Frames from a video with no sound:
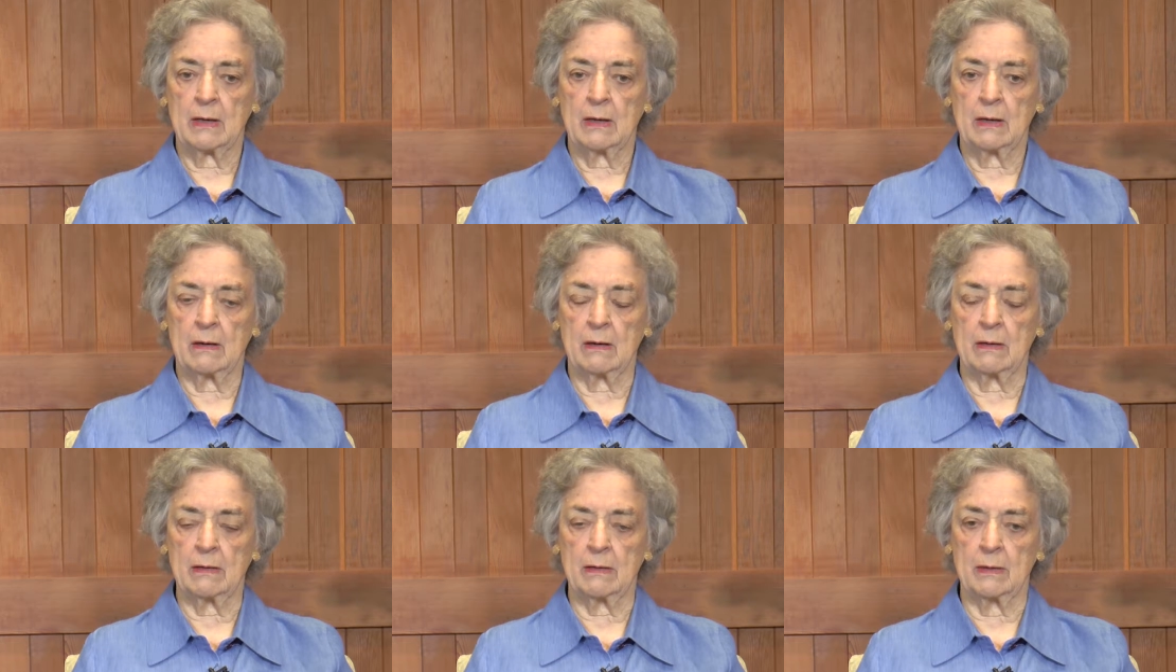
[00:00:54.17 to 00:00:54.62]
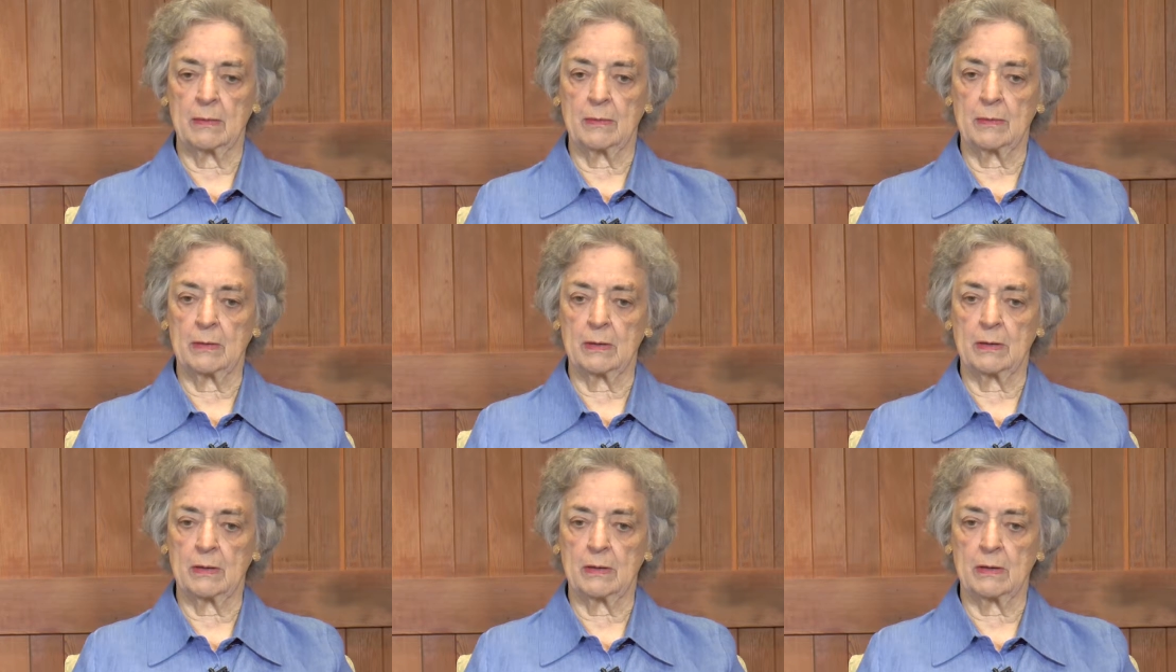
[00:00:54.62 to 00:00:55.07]
on the
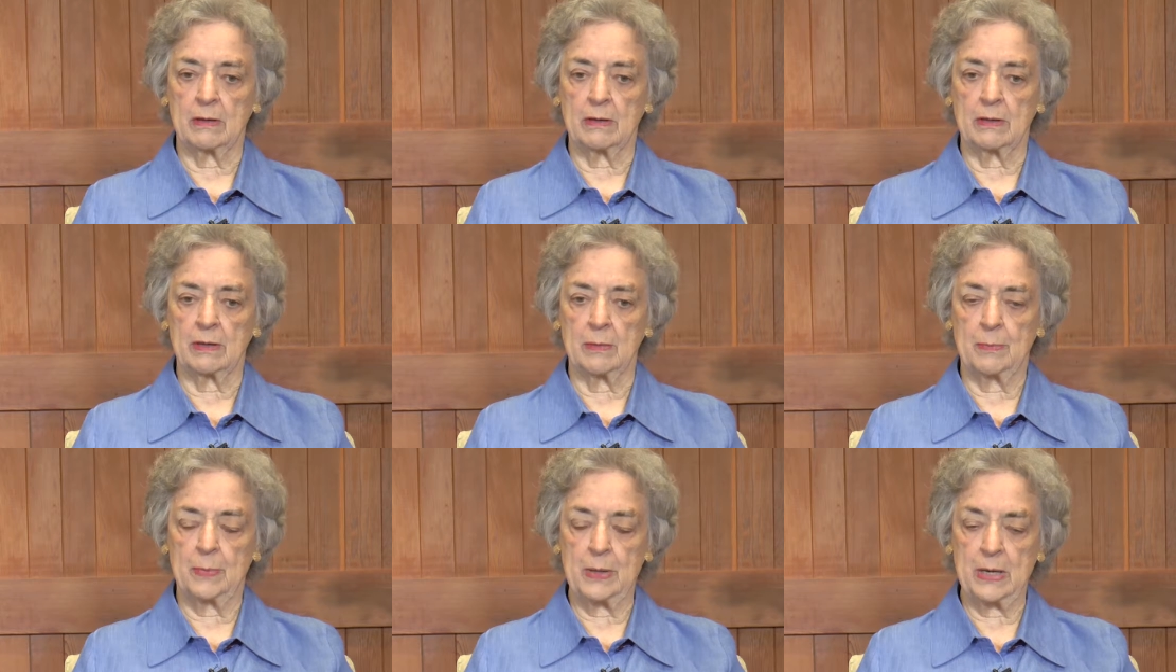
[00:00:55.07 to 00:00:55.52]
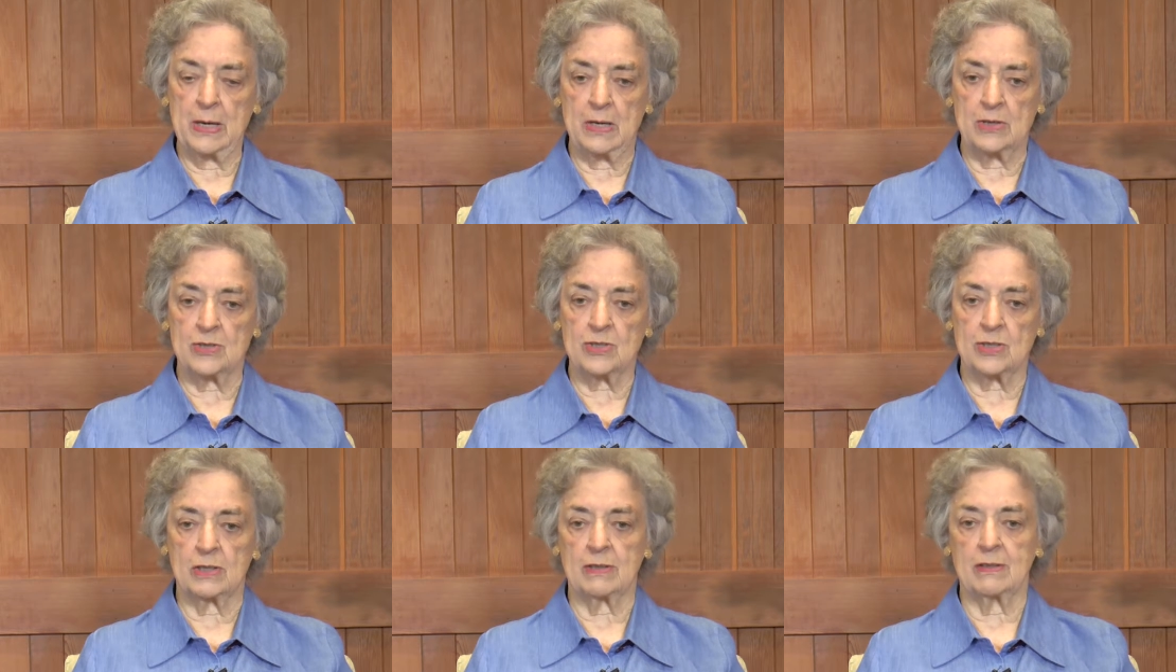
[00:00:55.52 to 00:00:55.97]

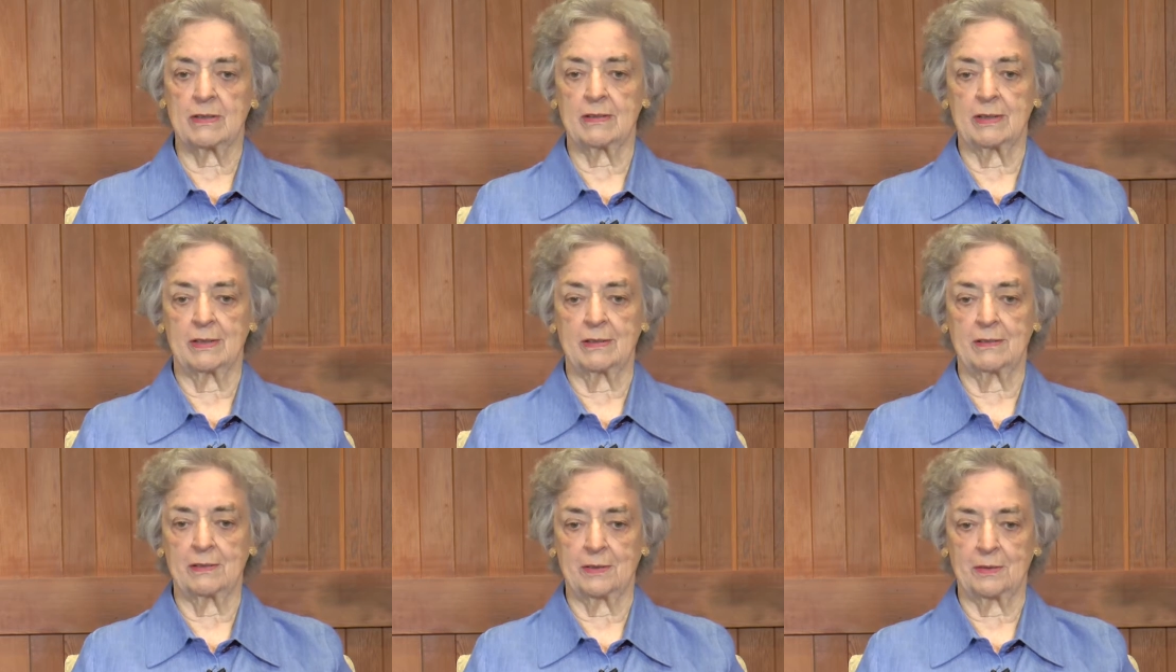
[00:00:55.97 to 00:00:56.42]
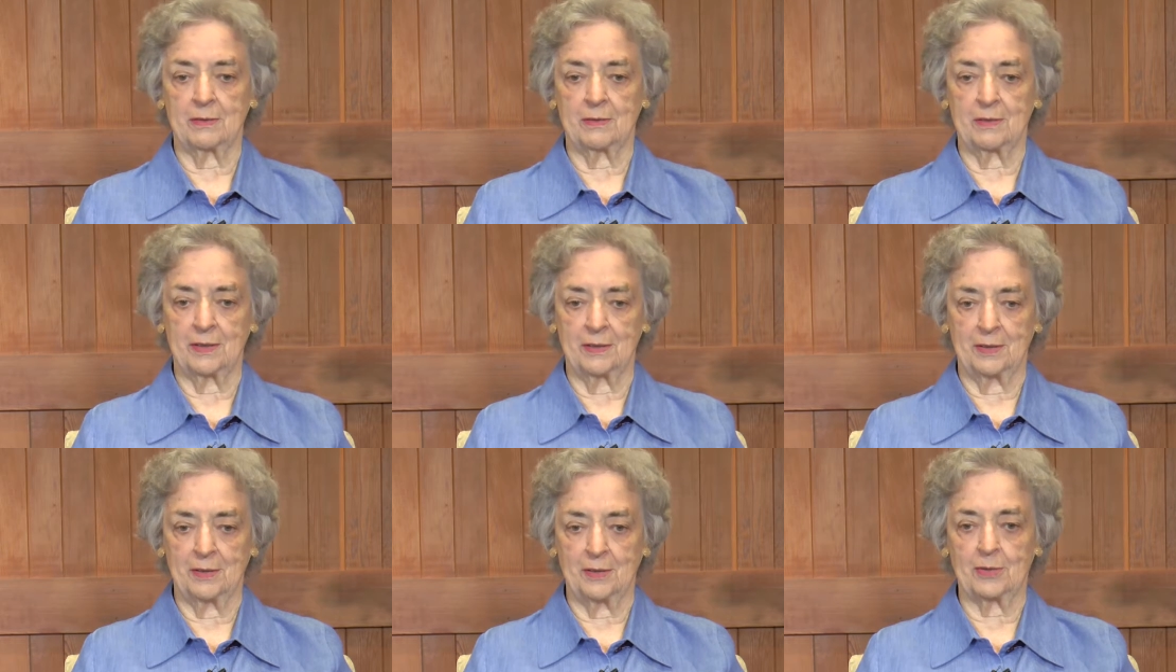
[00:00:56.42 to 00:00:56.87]
beach other than
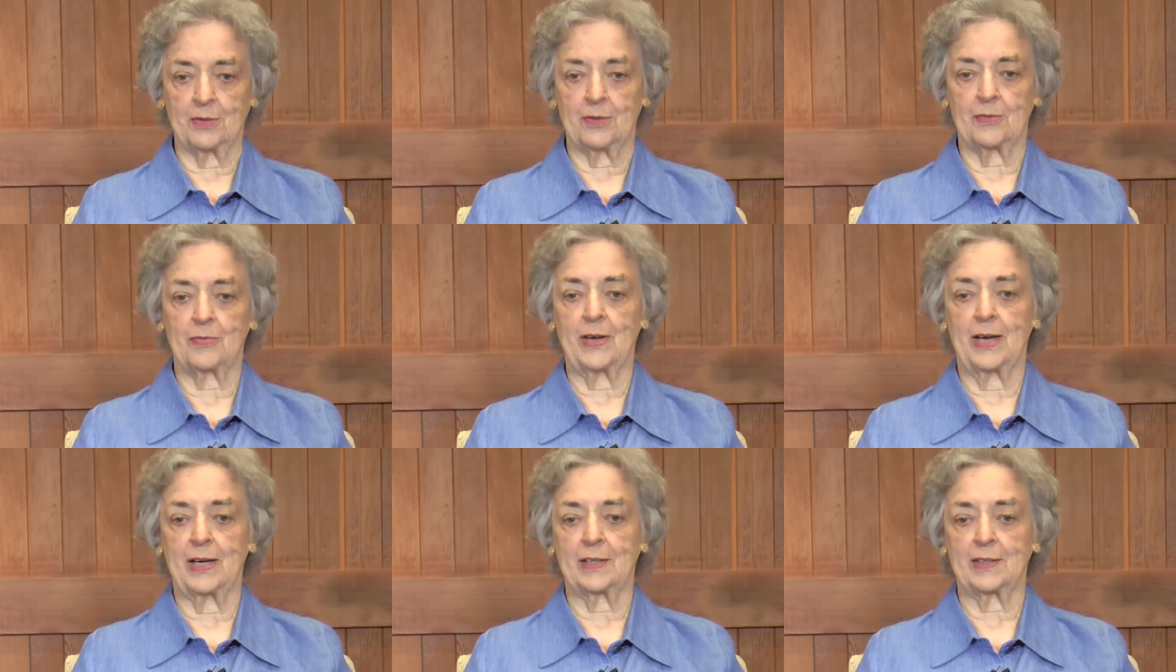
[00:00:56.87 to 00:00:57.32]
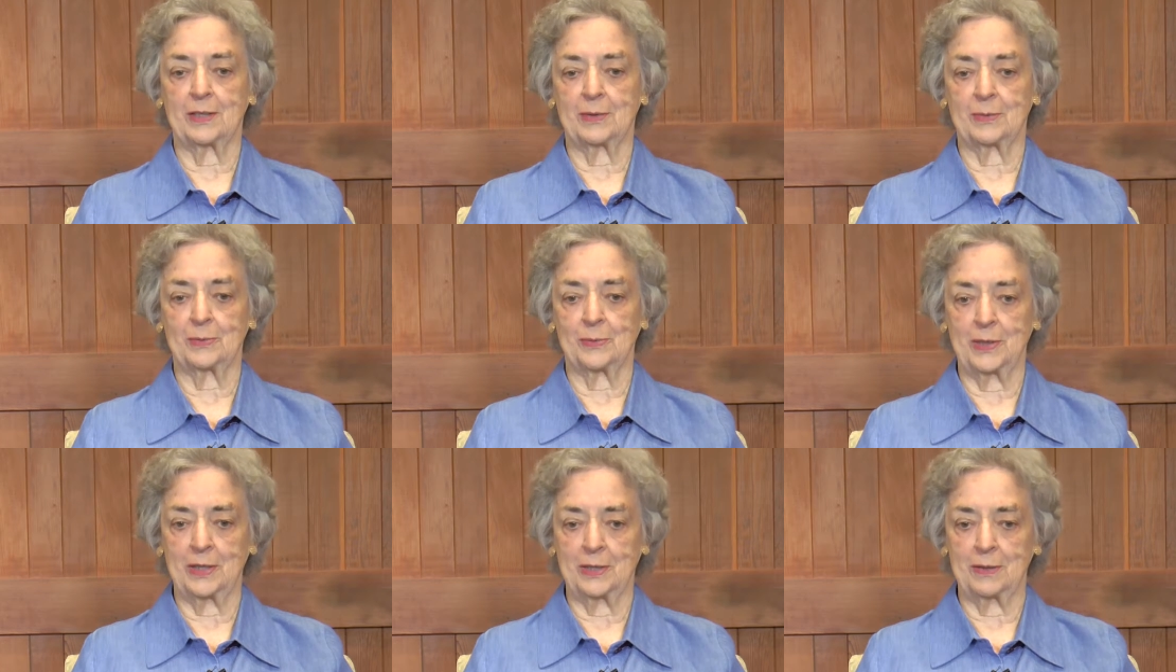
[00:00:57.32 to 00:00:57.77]
the fact that
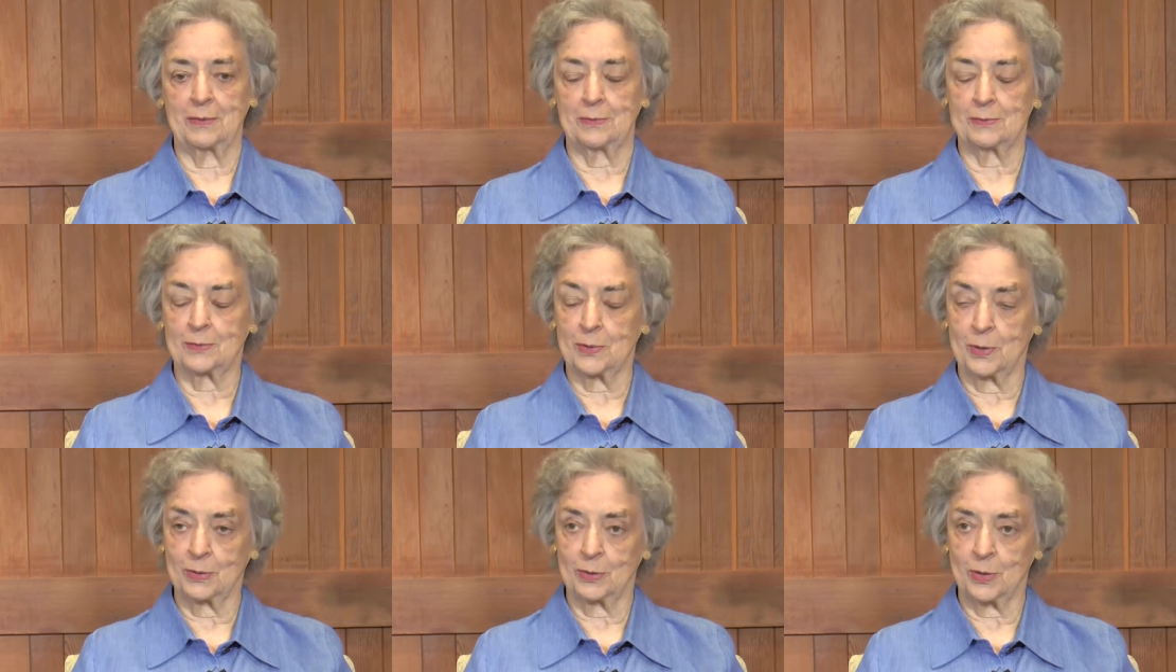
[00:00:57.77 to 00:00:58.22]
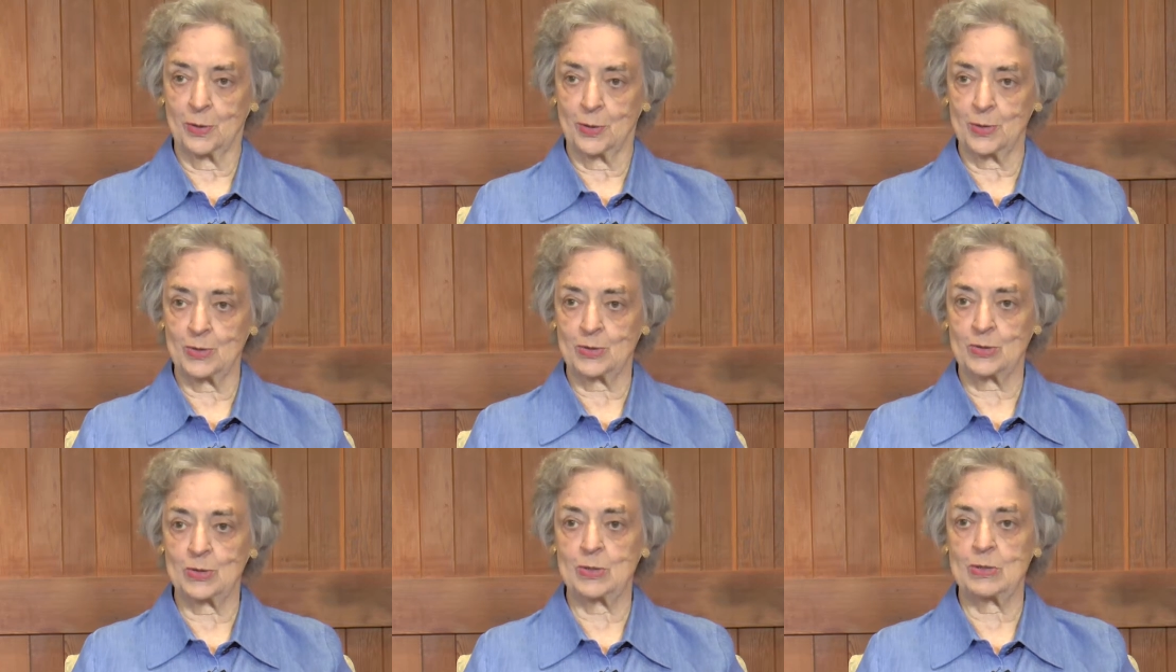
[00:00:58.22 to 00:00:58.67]
we rode
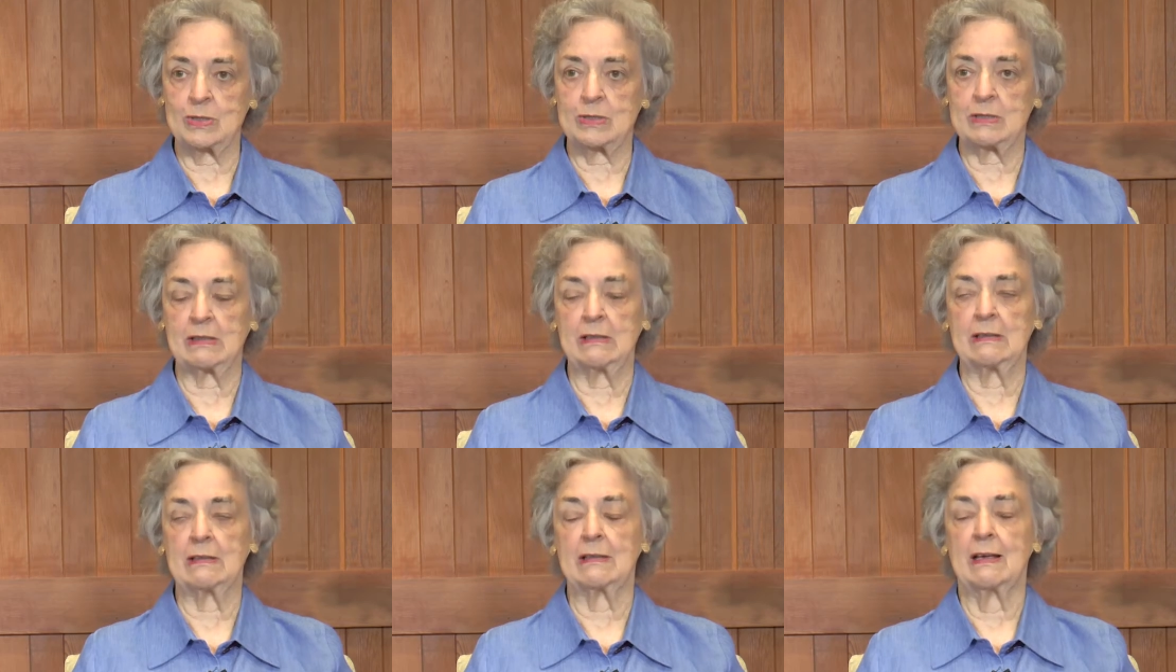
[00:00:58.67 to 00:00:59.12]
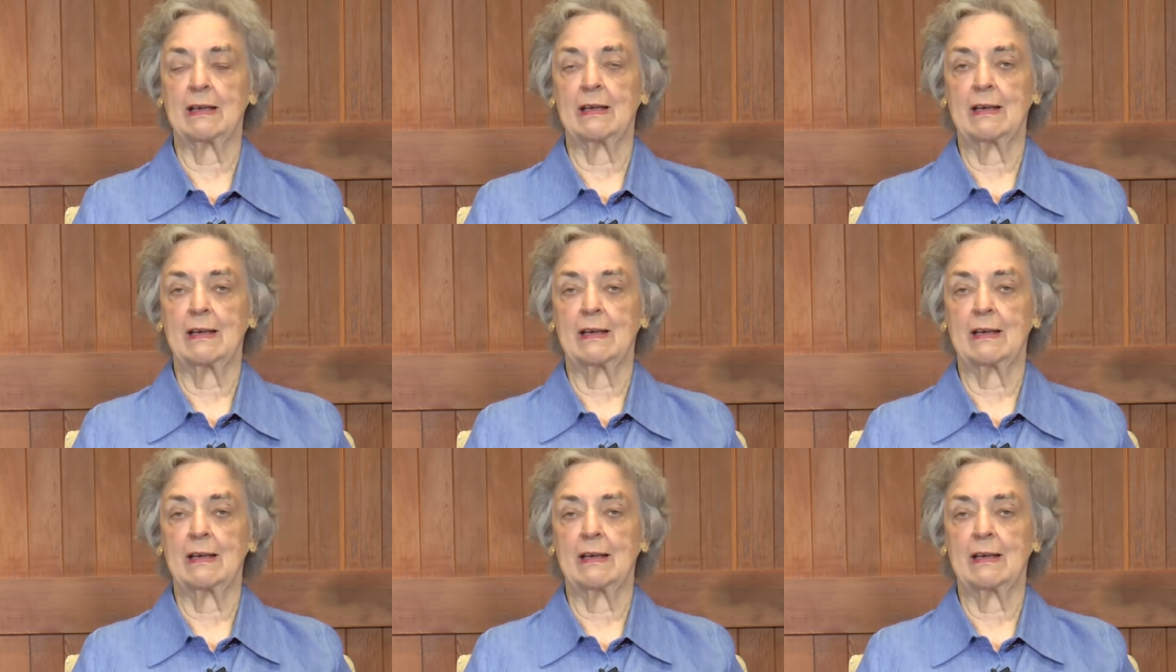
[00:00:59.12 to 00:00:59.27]
horses and